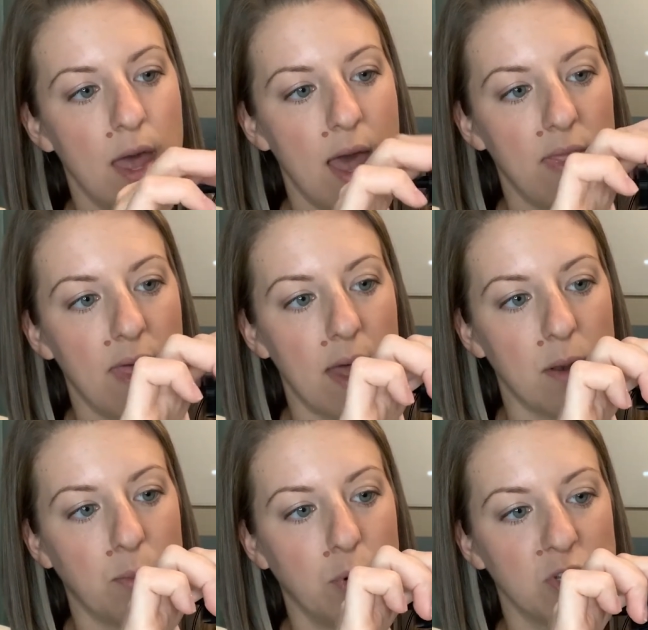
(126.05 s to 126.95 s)
and
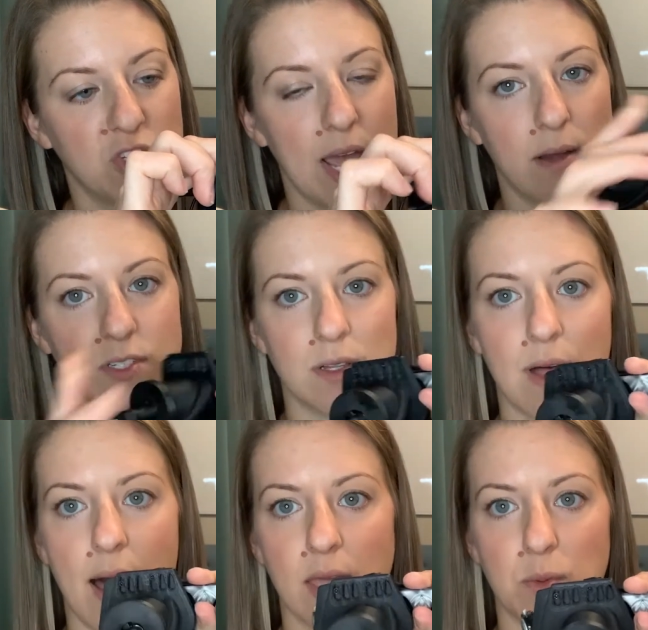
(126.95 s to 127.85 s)
then push down to
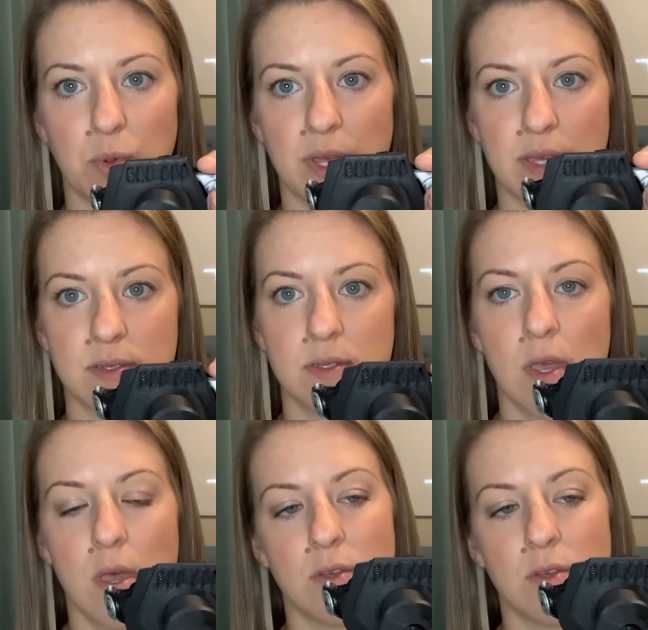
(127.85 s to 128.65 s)
lock in place.